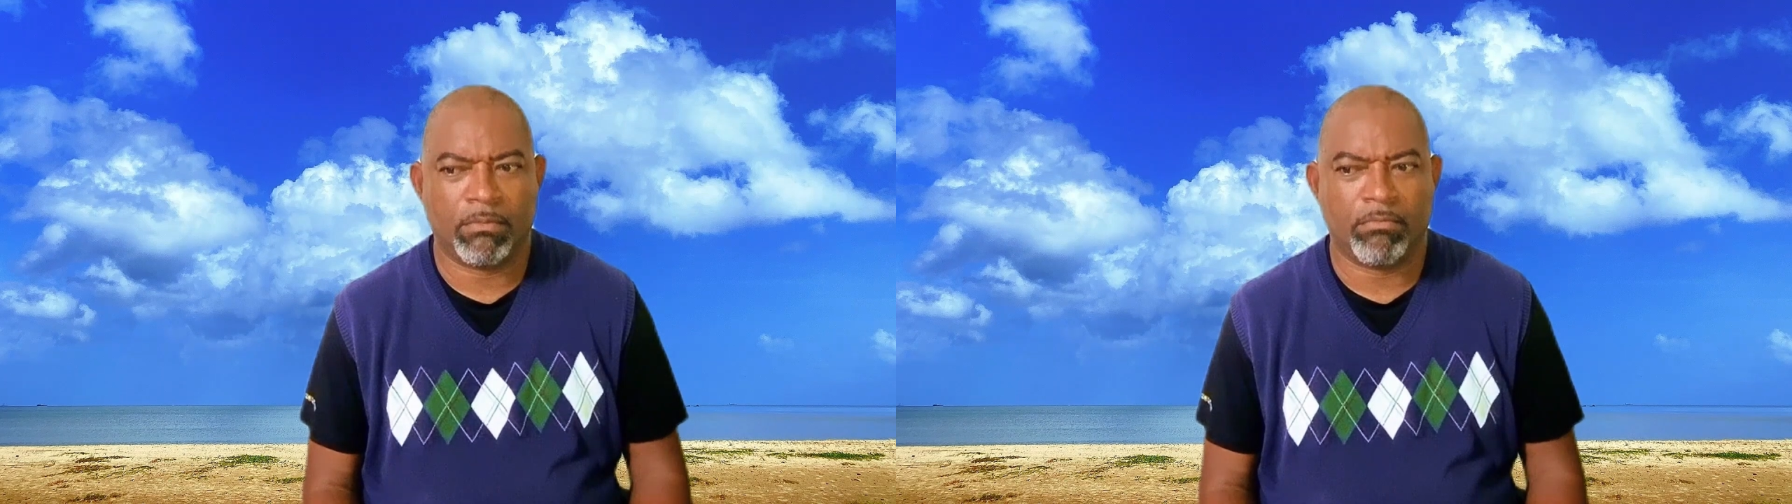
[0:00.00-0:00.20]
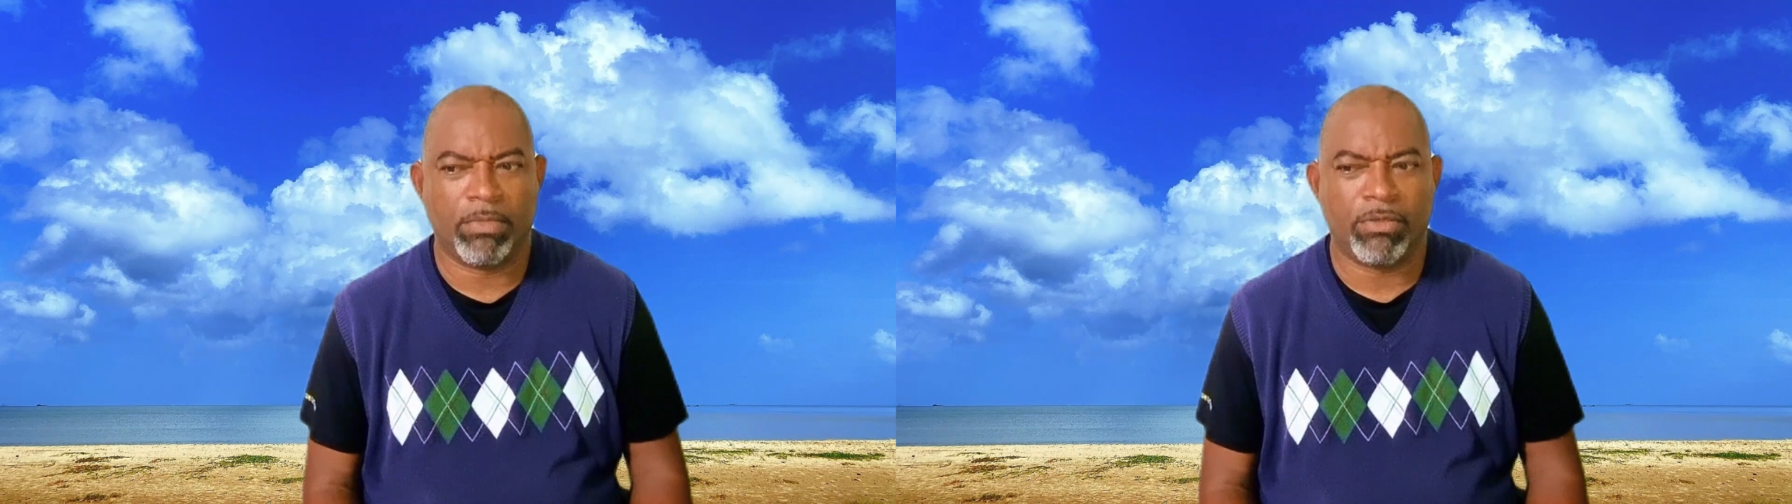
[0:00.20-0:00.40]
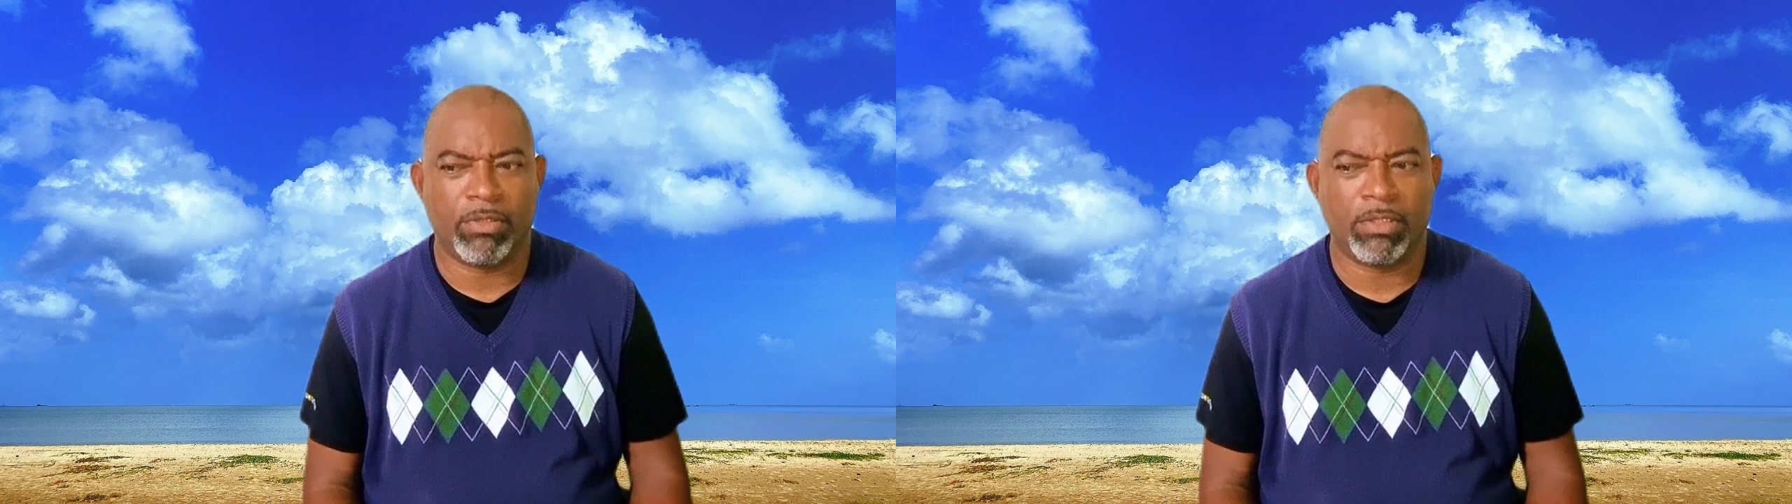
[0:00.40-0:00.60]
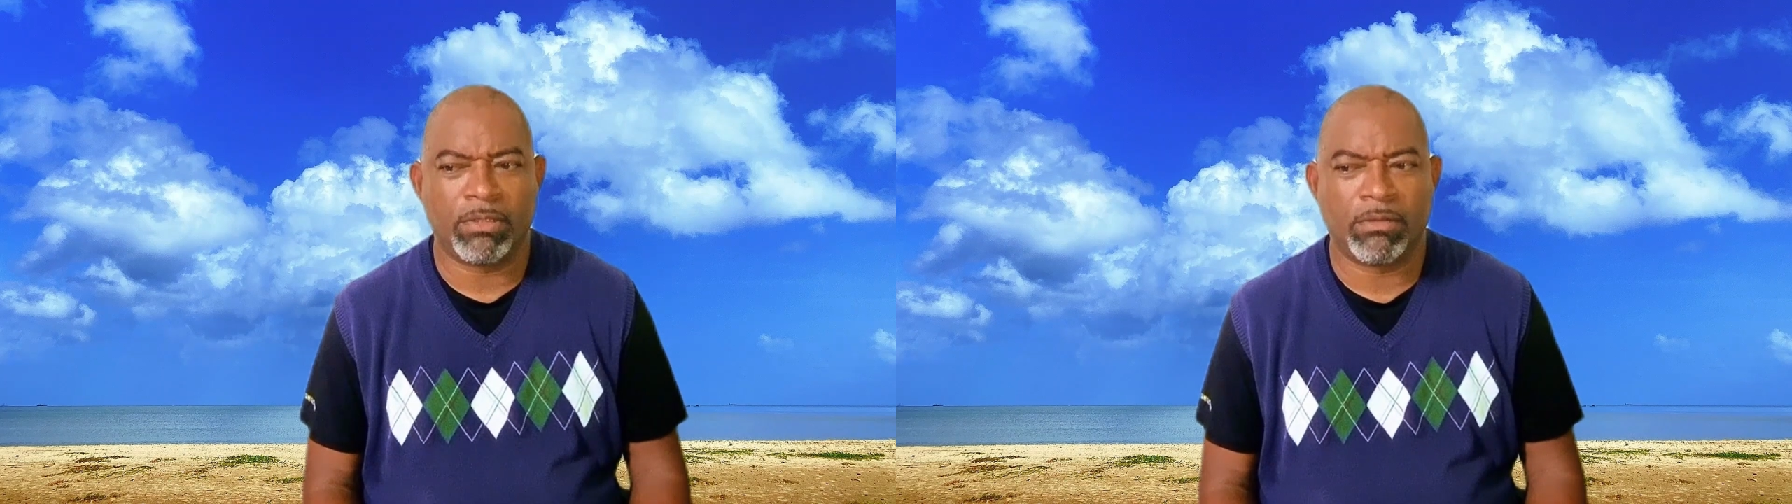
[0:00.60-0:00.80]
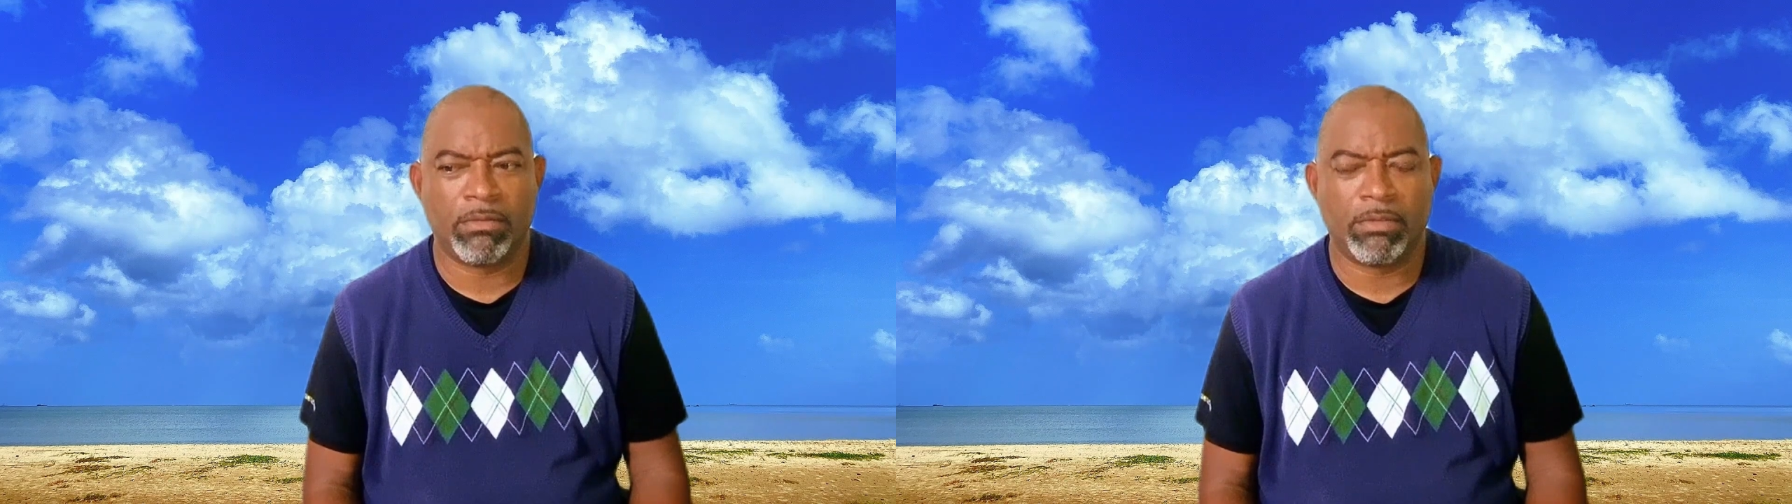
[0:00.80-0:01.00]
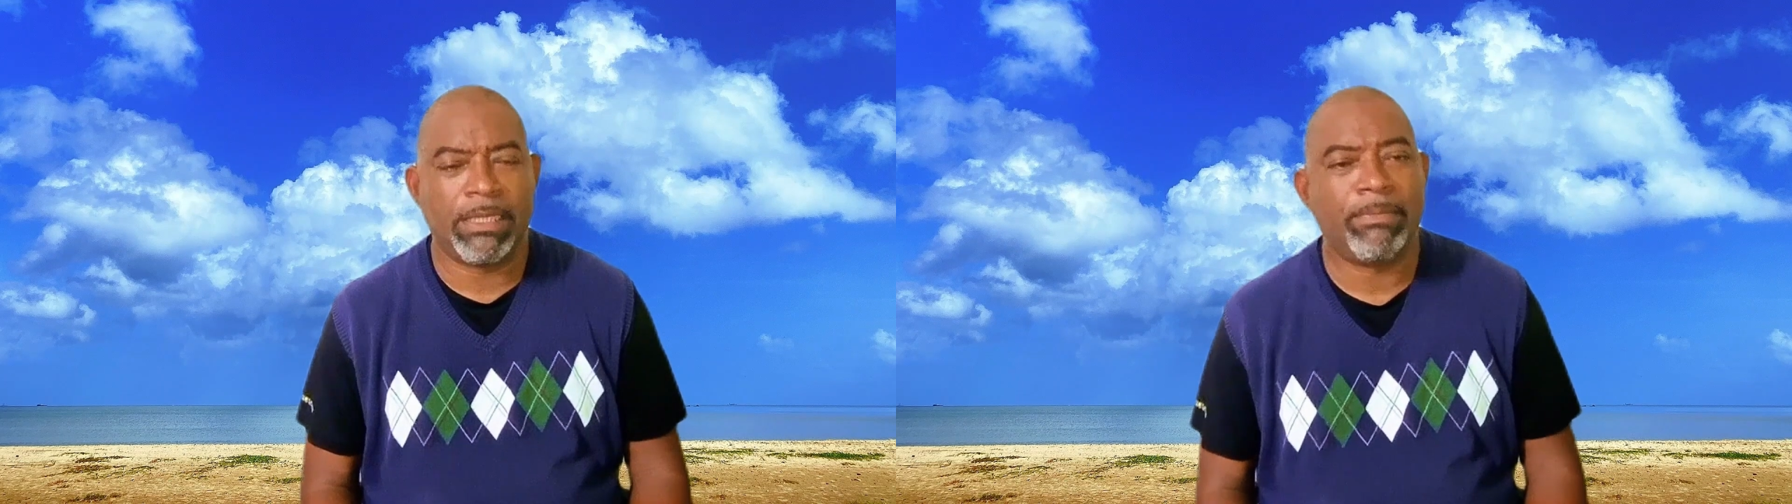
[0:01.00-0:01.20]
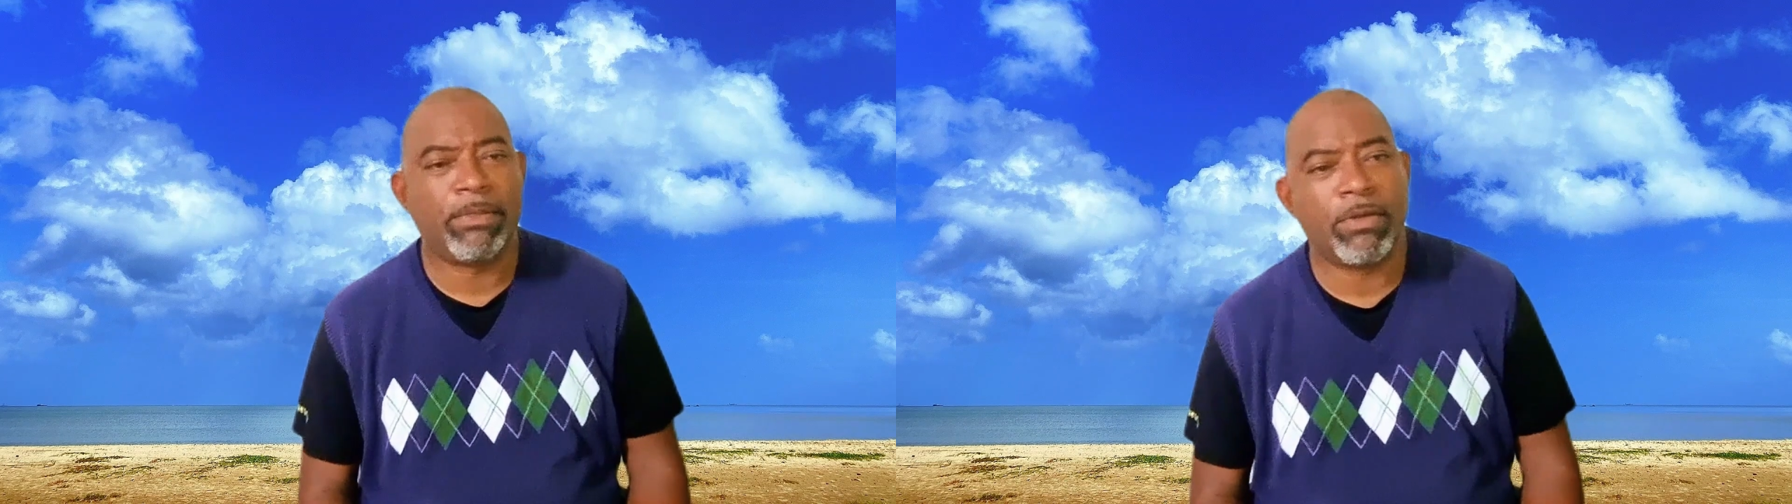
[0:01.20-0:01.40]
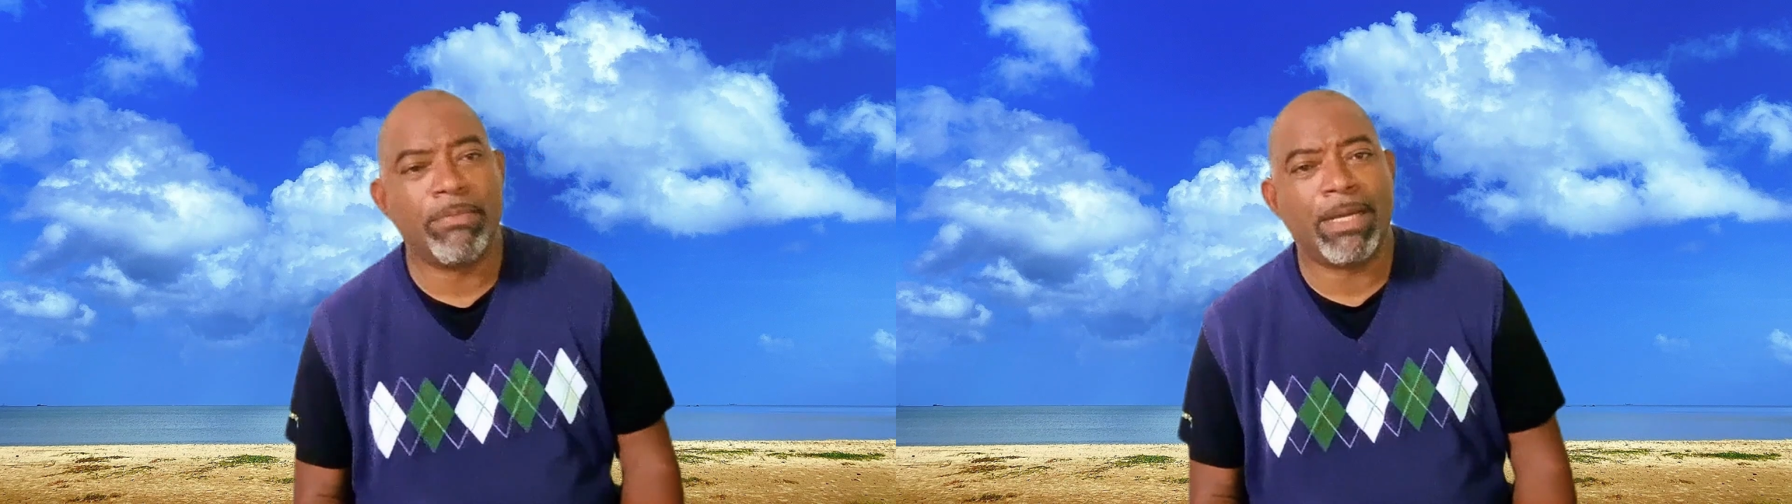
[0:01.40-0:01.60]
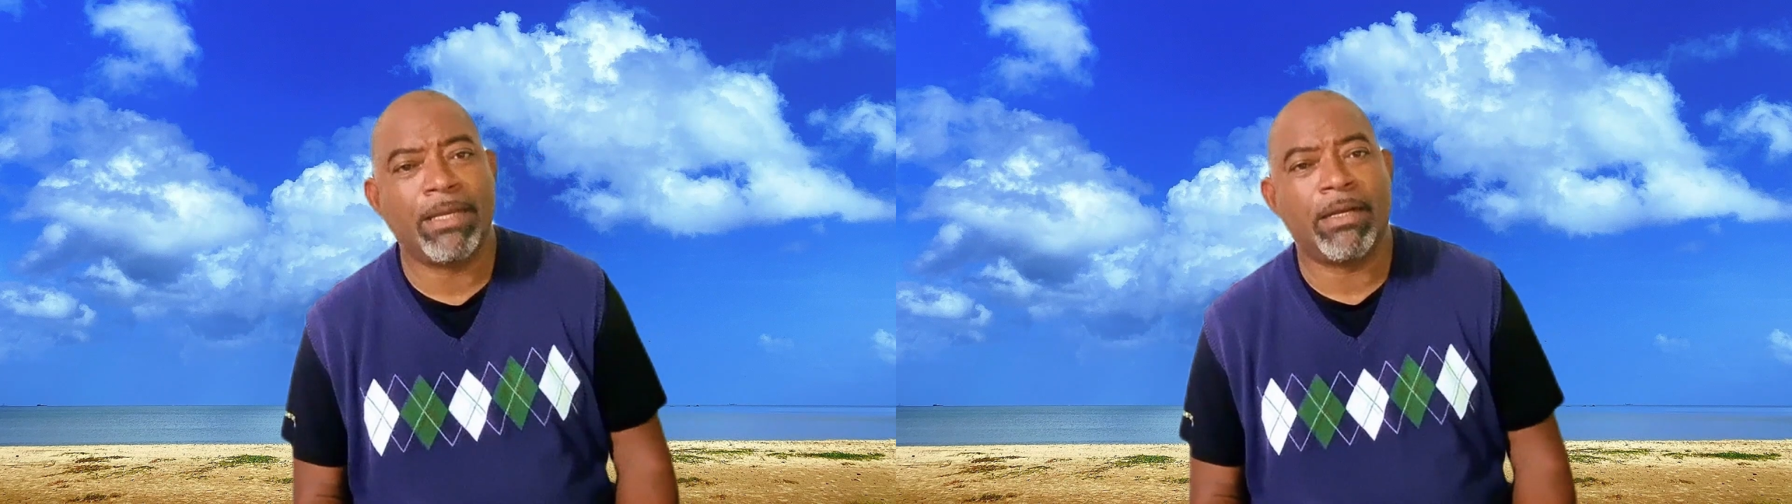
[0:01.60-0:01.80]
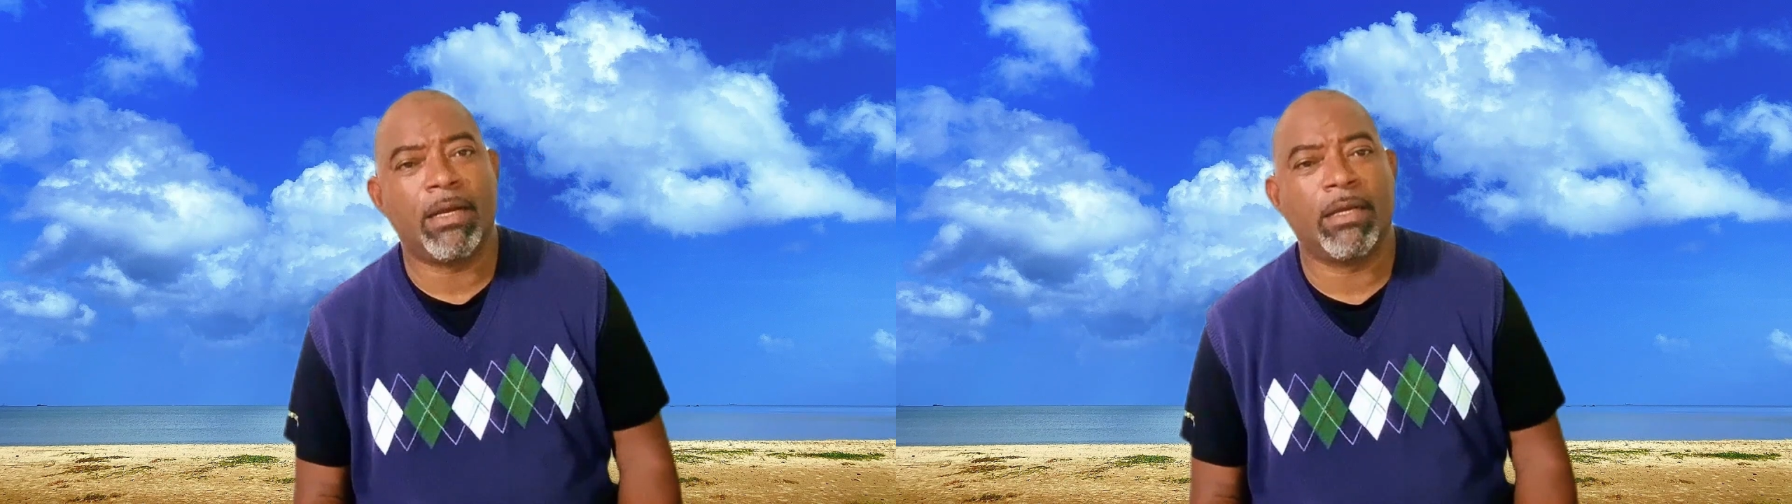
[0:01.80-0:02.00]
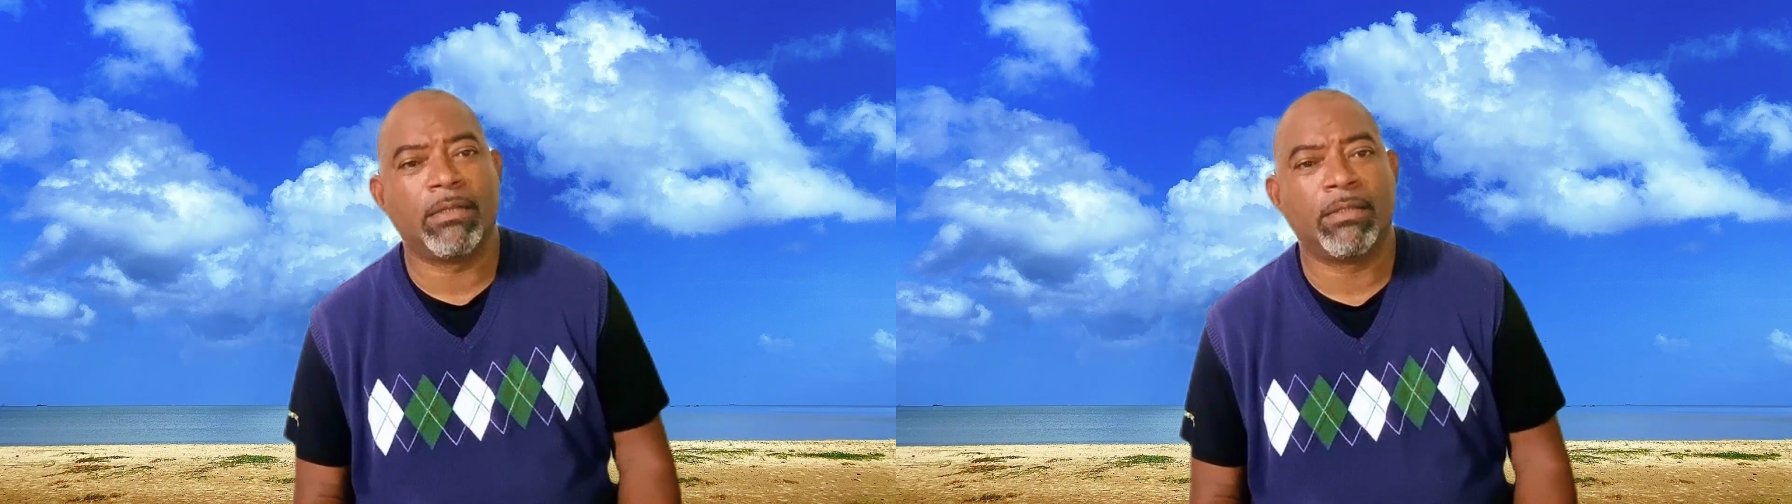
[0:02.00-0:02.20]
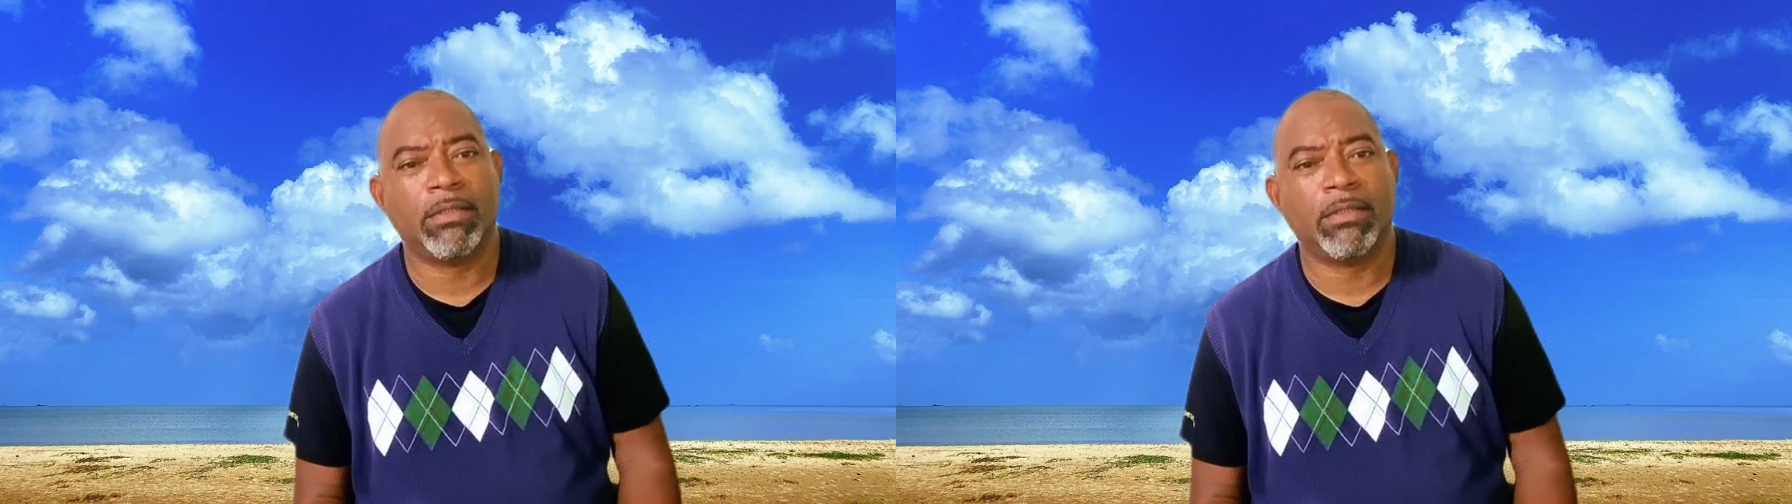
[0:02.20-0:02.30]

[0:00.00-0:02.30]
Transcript: Because deep down in my heart,